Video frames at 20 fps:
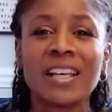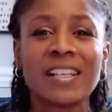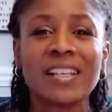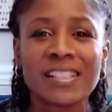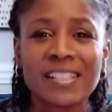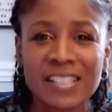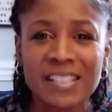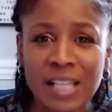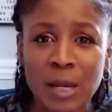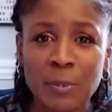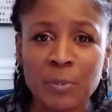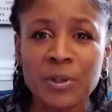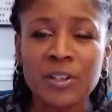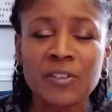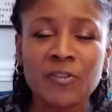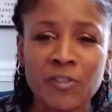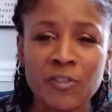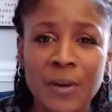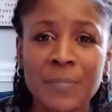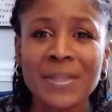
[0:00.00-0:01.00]

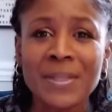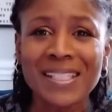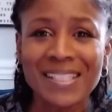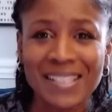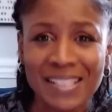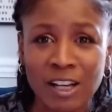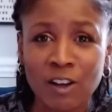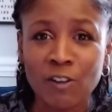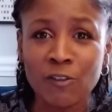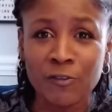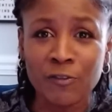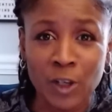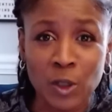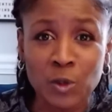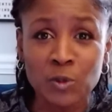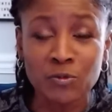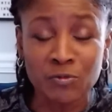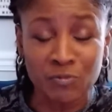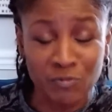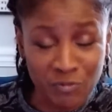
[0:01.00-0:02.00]
Separate from the cell
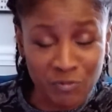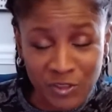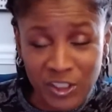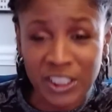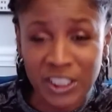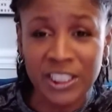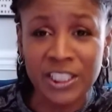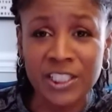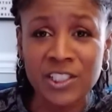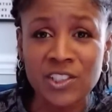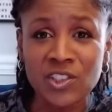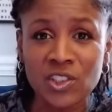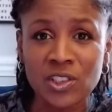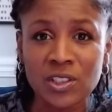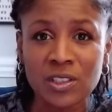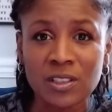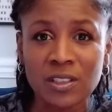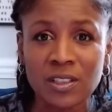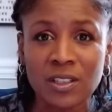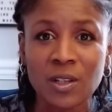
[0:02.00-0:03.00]
phone footage,
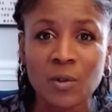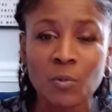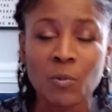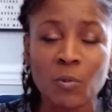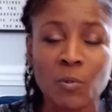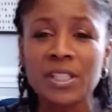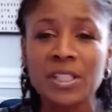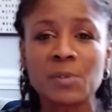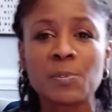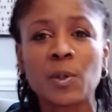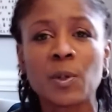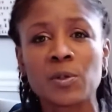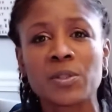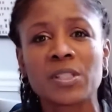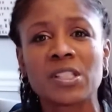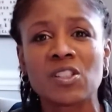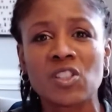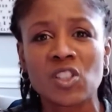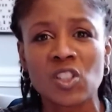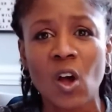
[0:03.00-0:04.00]
what this
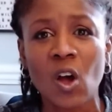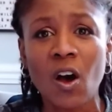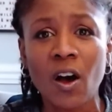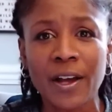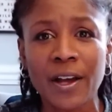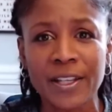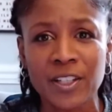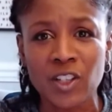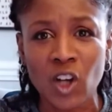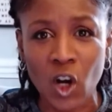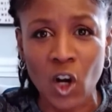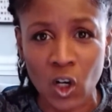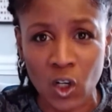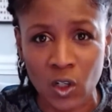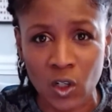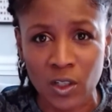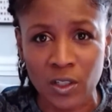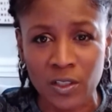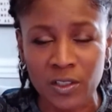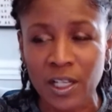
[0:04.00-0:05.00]
person saw and
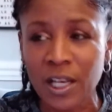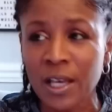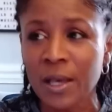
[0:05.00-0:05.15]
heard.